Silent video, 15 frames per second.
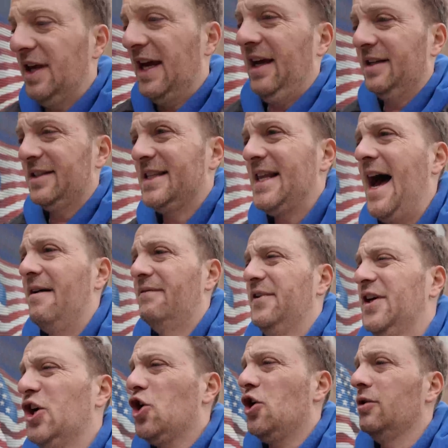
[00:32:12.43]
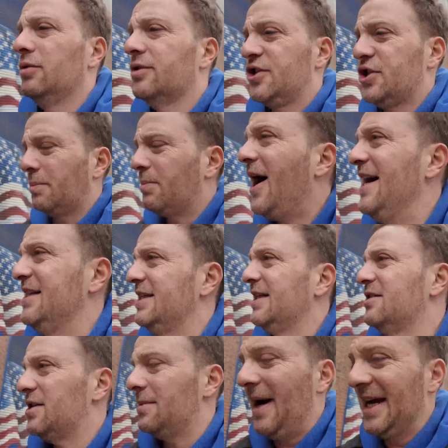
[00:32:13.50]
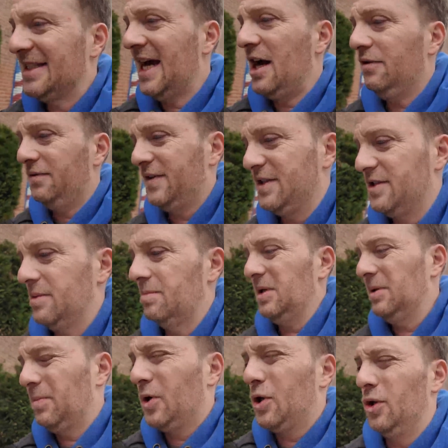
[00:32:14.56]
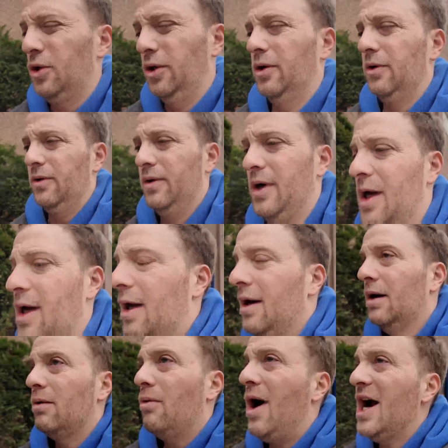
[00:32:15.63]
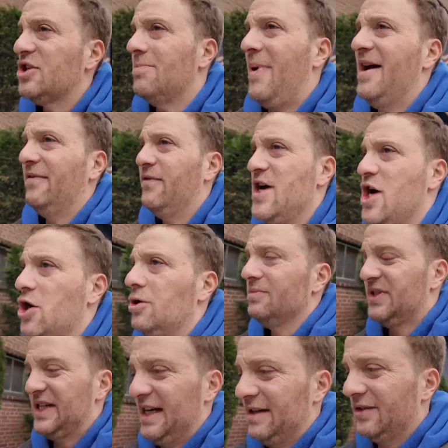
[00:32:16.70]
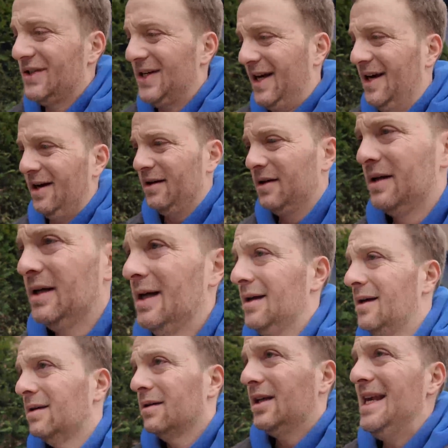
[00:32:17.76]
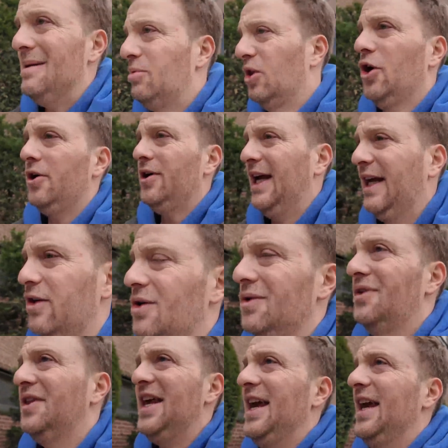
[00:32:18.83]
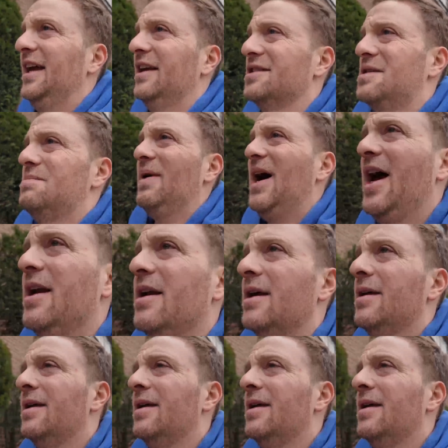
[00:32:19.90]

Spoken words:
things that feel surprising to myself and to people who watch my films, and to keep learning new things. But